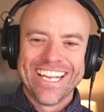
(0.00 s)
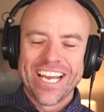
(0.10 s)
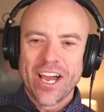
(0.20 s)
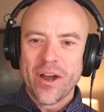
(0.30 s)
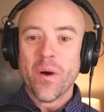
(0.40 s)

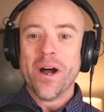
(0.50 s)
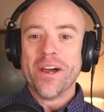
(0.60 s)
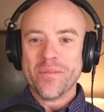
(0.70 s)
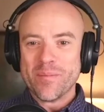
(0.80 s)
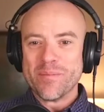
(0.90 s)
Uh,
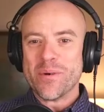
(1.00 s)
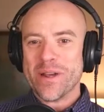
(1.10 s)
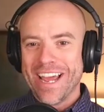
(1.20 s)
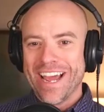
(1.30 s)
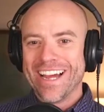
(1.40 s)
one, one boy.
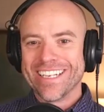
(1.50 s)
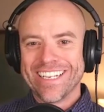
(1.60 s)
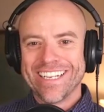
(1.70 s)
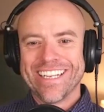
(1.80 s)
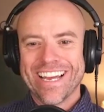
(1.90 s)
Yeah,
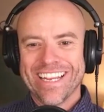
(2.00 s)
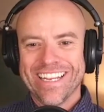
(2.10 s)
he. Yeah, yeah he